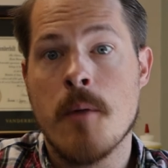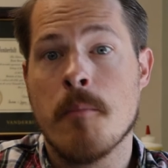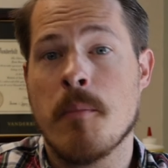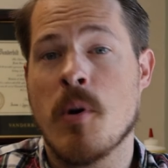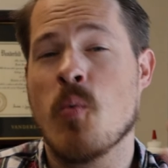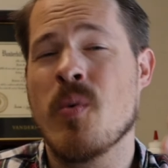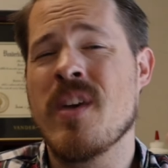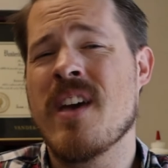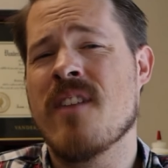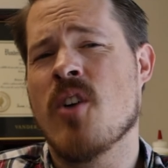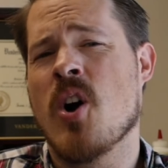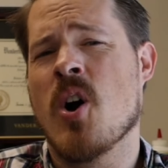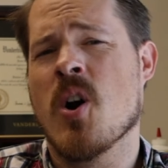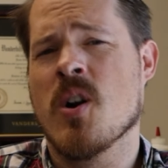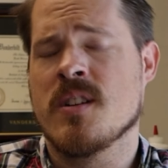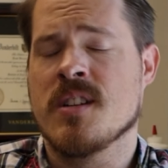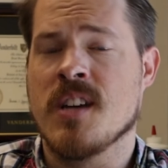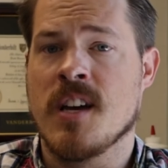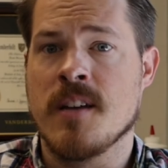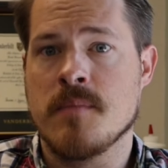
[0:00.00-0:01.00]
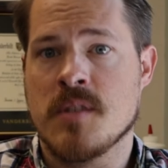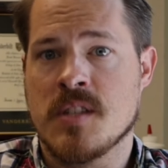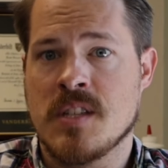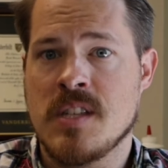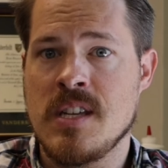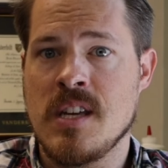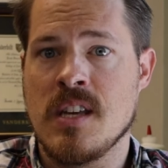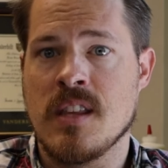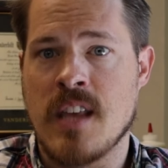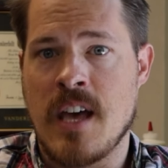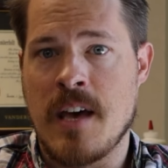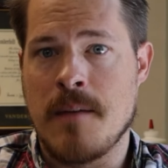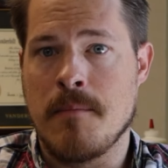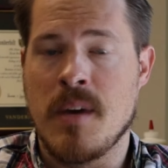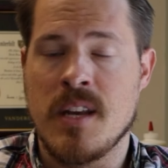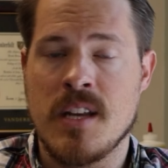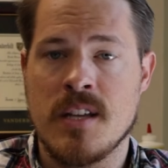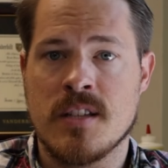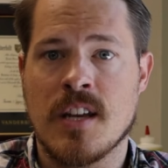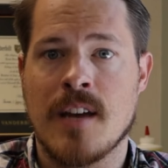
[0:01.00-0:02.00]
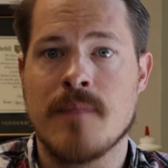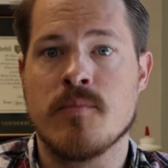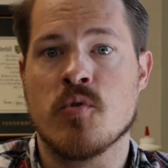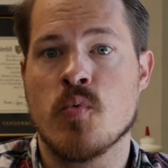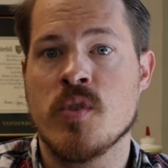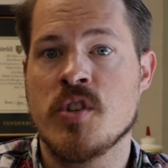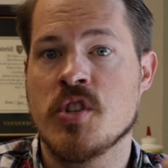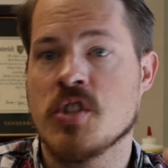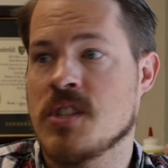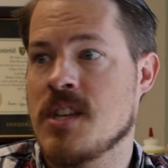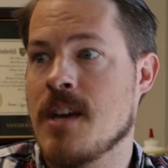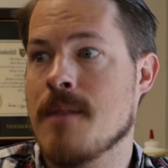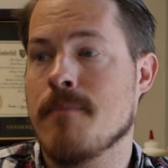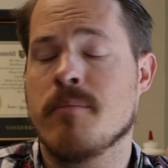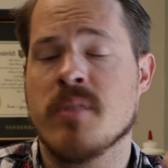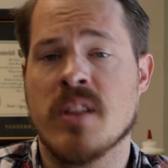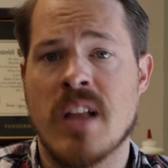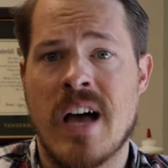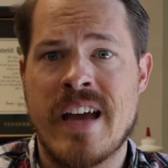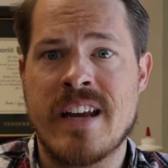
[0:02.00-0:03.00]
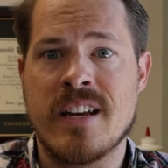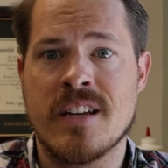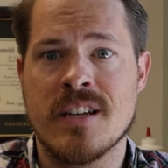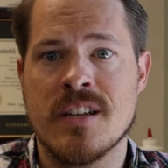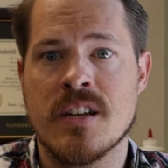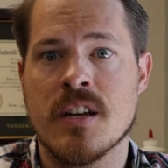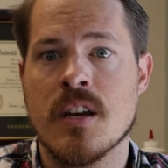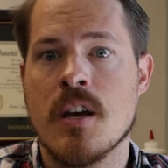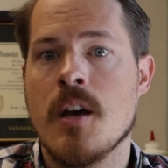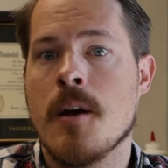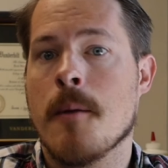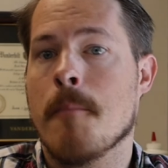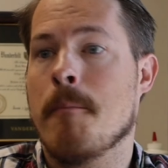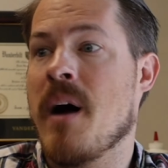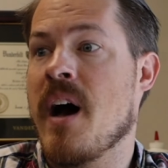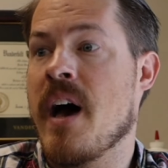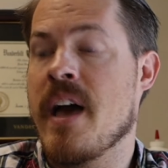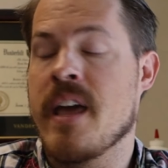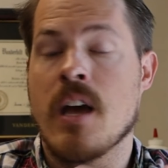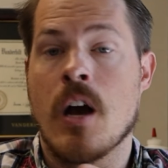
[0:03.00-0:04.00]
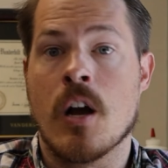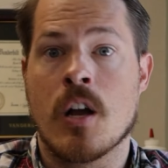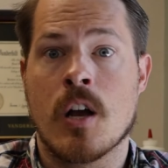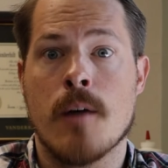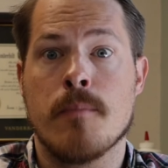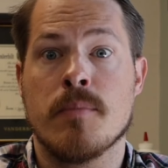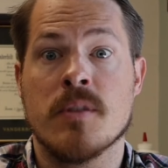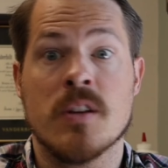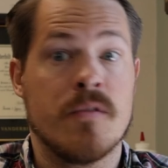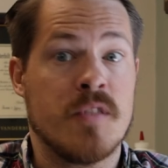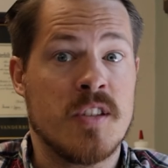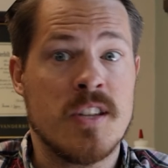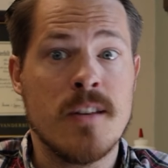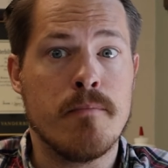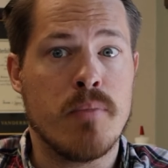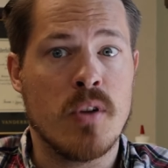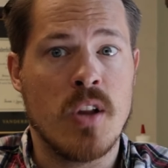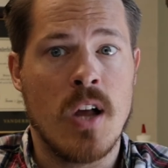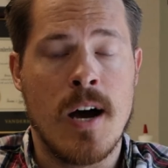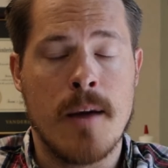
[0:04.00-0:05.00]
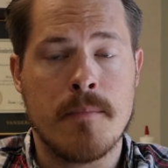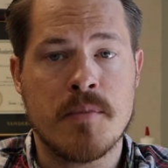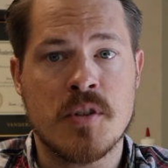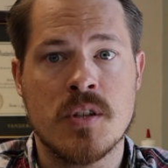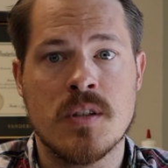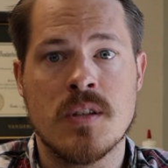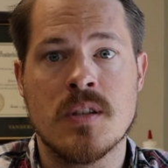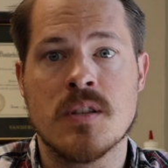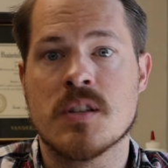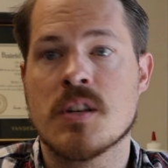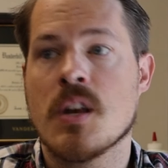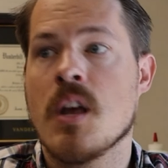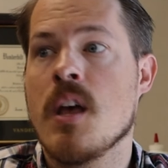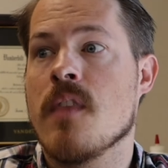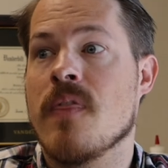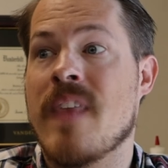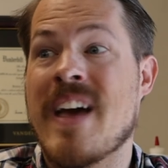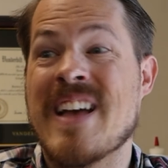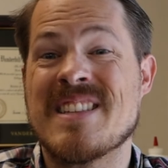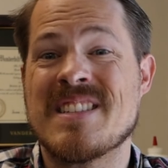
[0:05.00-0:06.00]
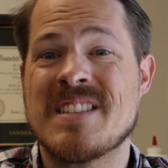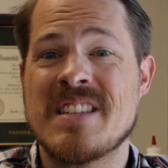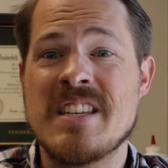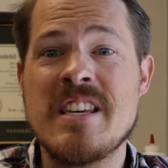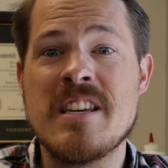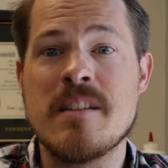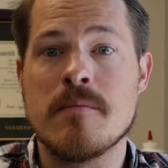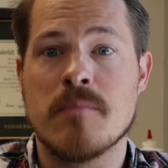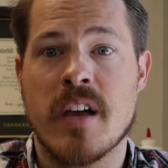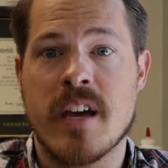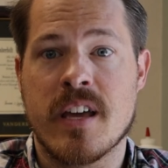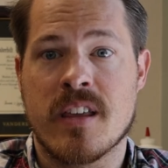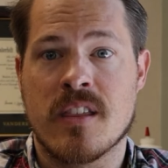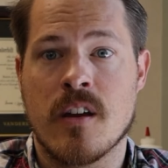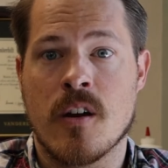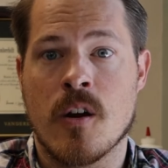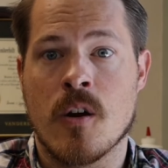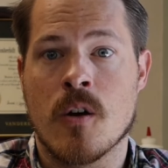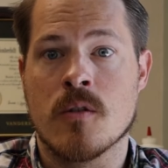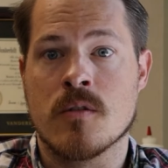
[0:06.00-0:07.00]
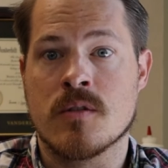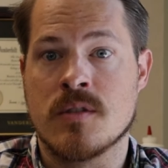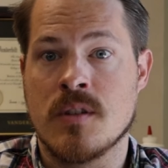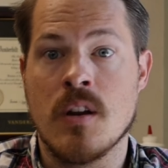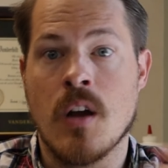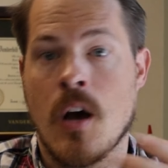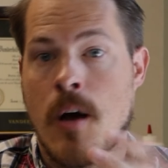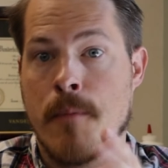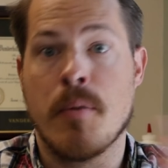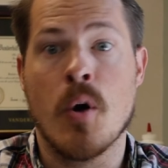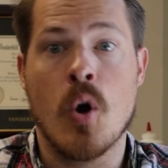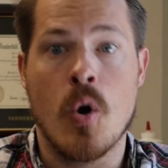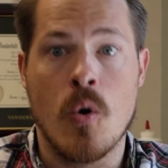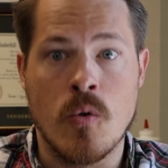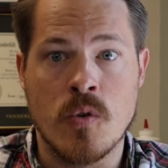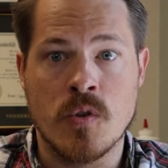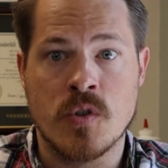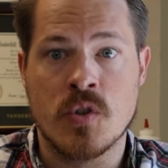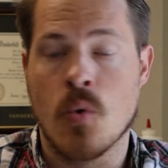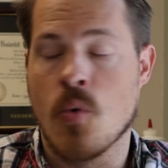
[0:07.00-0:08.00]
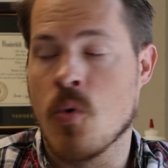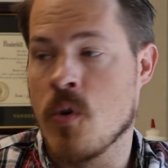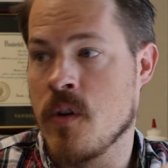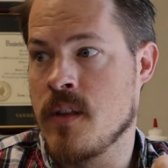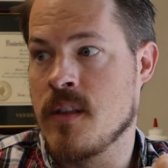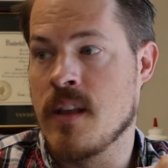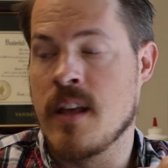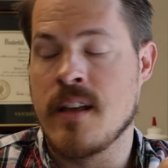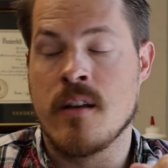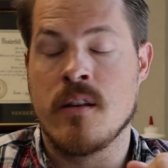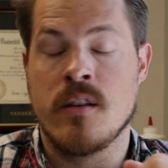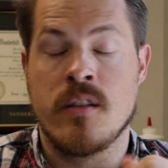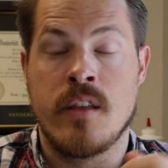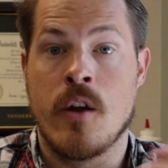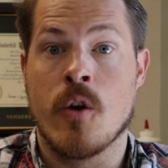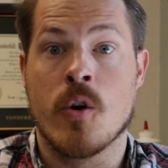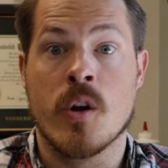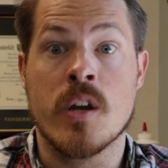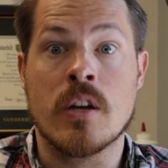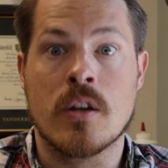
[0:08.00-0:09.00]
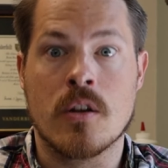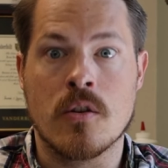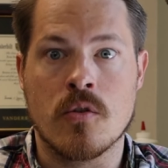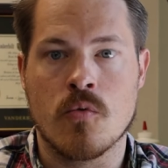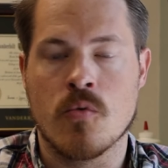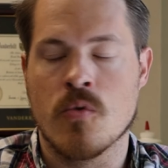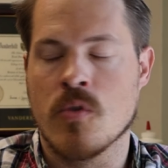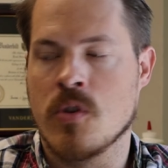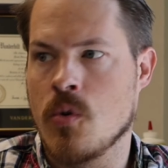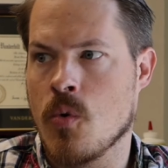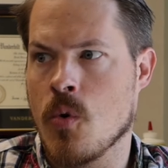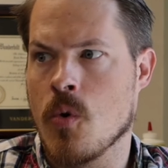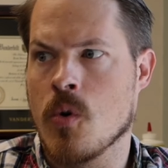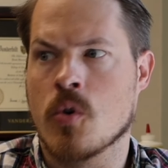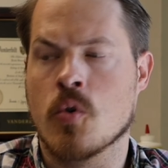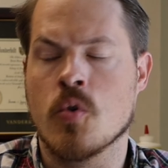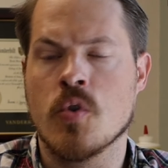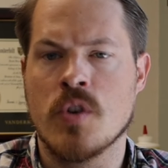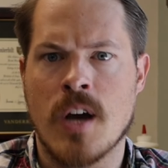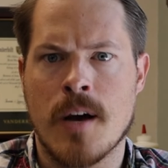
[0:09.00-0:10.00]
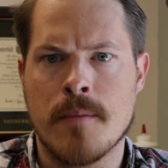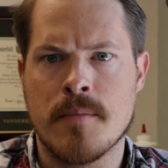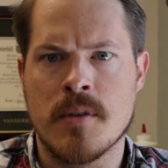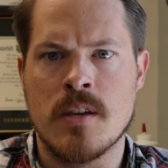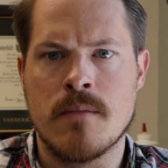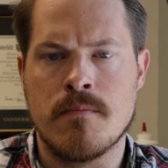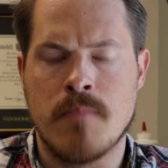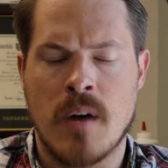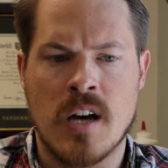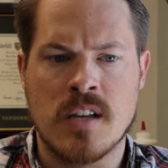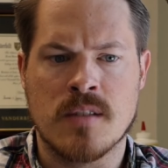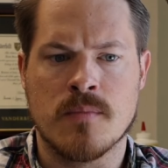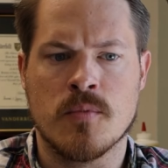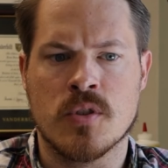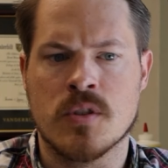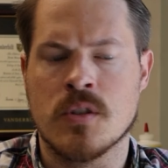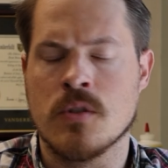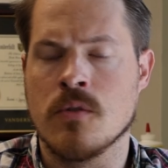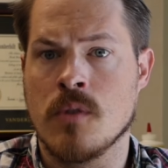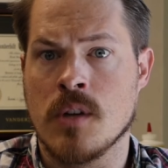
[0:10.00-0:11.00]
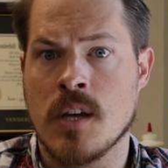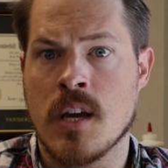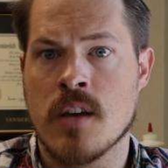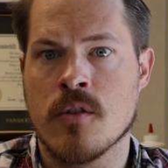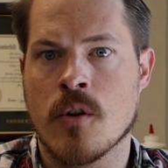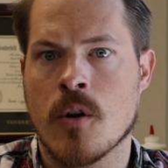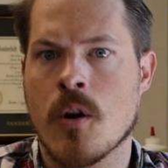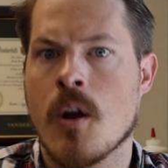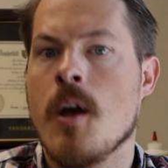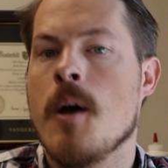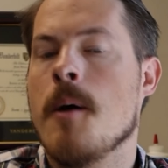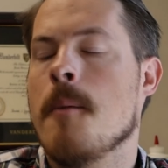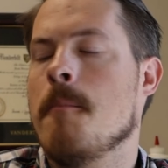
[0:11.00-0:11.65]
But we have a hard time seeing that. Many times we just get blinded by a couple of simple options that seem like they're opposed, or they are incongruent, or could not be possible to do together.